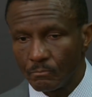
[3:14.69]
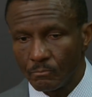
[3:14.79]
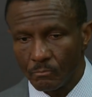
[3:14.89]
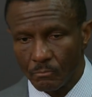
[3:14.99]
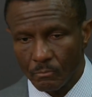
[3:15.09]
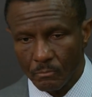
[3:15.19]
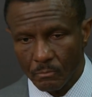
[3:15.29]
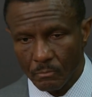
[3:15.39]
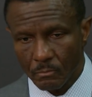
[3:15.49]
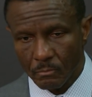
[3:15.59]
everything that
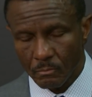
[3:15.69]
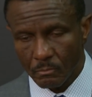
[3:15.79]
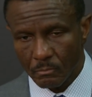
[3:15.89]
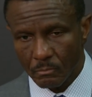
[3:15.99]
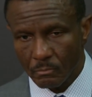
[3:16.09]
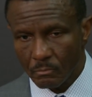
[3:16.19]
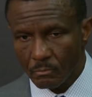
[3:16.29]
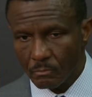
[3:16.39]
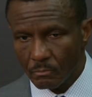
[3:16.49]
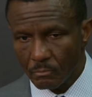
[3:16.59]
comes from, Dwane, there's a lot
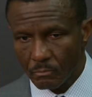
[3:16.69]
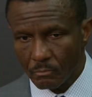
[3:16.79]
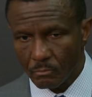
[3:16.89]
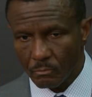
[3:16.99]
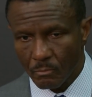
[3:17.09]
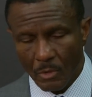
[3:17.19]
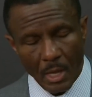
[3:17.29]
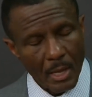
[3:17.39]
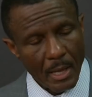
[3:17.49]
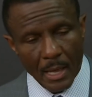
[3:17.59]
of it used well. They
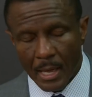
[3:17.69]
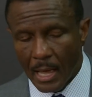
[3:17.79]
take on.